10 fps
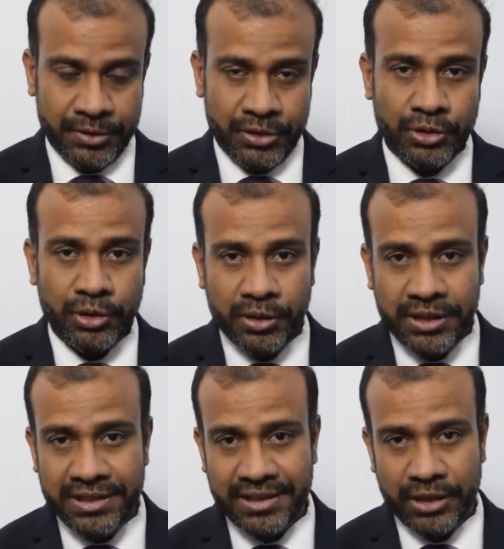So
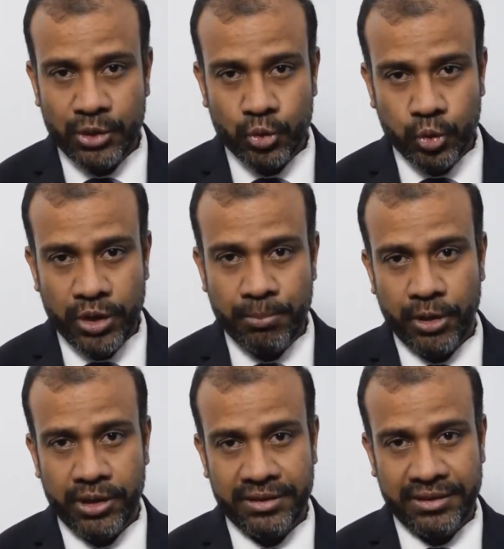these are the two
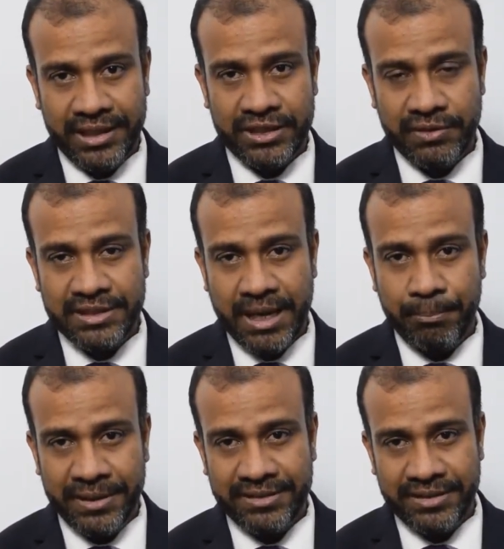important things which
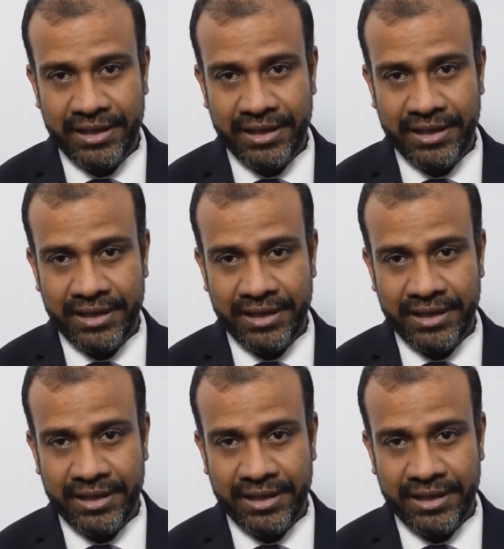happens in